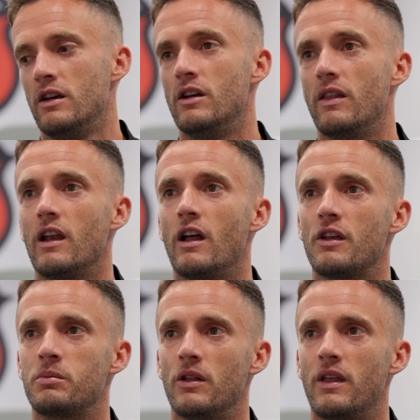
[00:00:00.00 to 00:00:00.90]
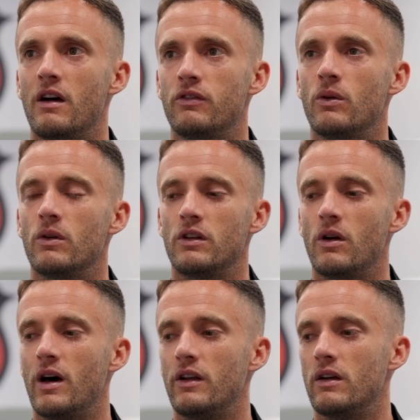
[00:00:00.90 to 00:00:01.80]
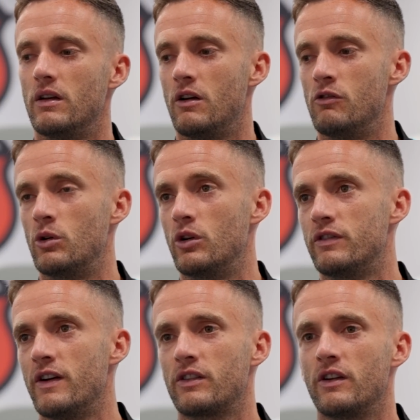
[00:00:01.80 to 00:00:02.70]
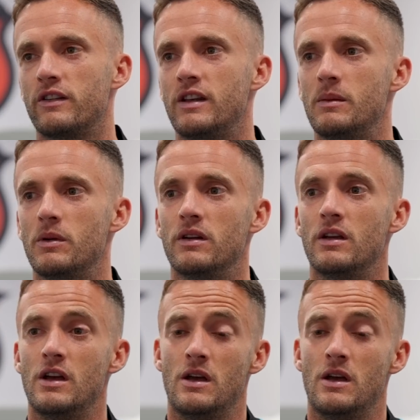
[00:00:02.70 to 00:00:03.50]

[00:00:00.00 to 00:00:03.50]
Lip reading: you know, that last block there, for, you know, had a real good effect on the team, and